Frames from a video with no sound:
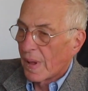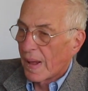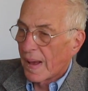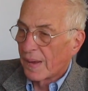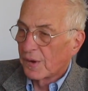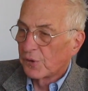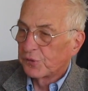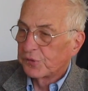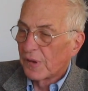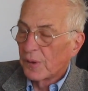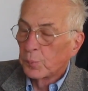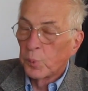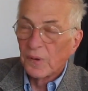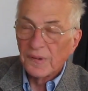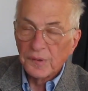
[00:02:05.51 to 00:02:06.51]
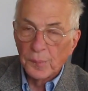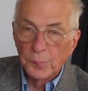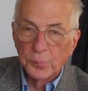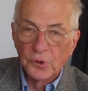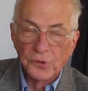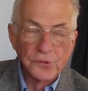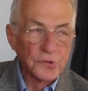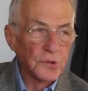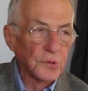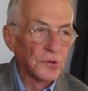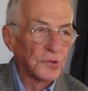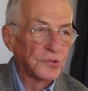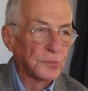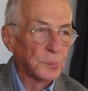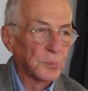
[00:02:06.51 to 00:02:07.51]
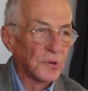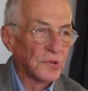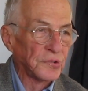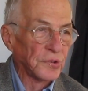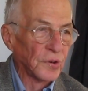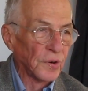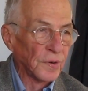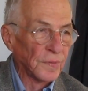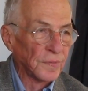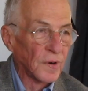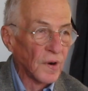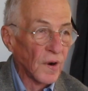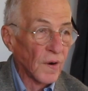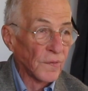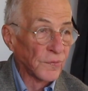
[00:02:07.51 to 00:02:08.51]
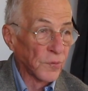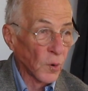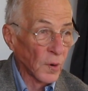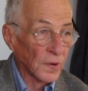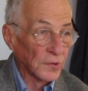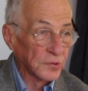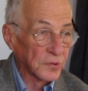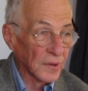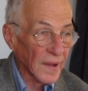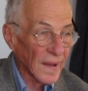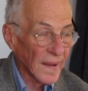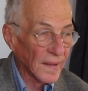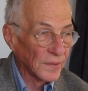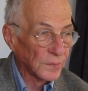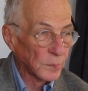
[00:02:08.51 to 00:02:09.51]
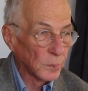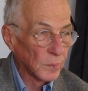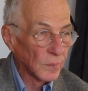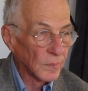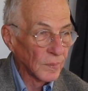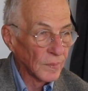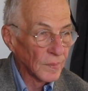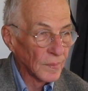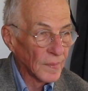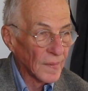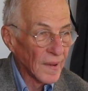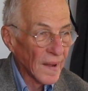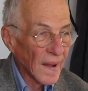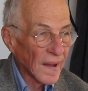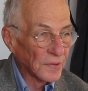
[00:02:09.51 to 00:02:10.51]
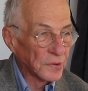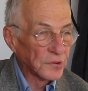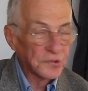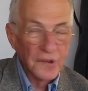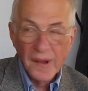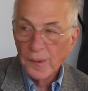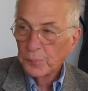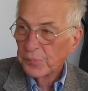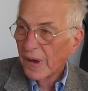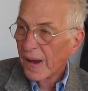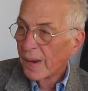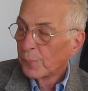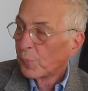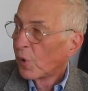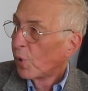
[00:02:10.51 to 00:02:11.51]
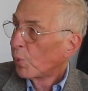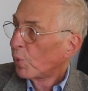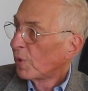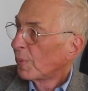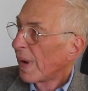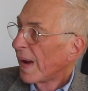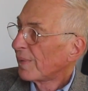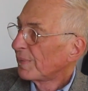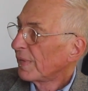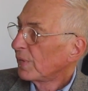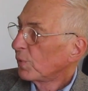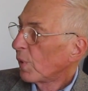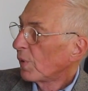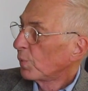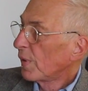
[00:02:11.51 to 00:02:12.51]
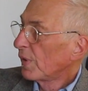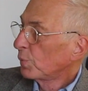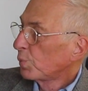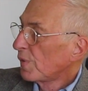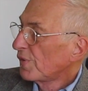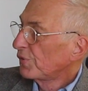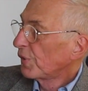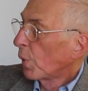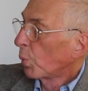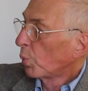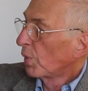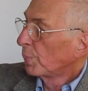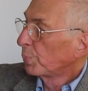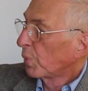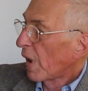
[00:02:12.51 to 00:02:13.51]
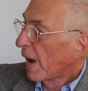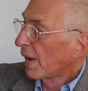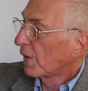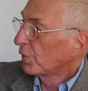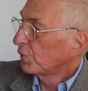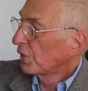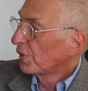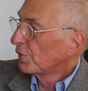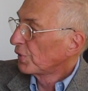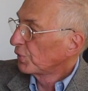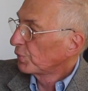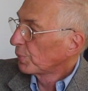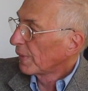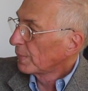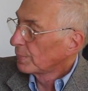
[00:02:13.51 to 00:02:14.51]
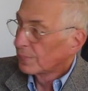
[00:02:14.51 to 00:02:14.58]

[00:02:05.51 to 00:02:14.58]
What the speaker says: And it said we can preserve forest land, at the same time we're having an increase of wood products industry.